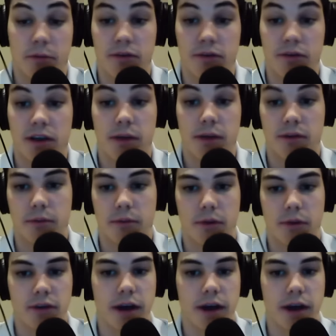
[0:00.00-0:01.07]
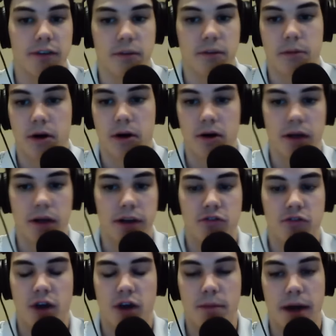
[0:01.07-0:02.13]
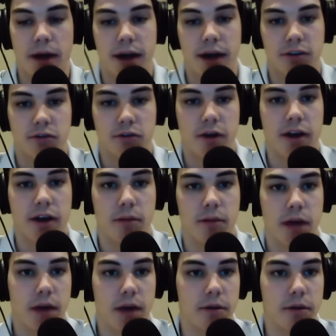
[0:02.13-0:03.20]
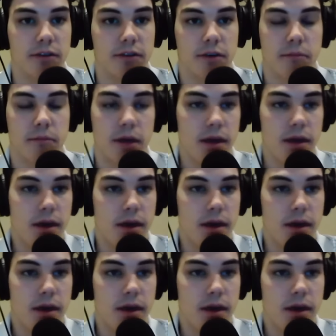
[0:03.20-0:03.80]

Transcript: teams on both sides of the ball, a lot of drop passes for Alabama, some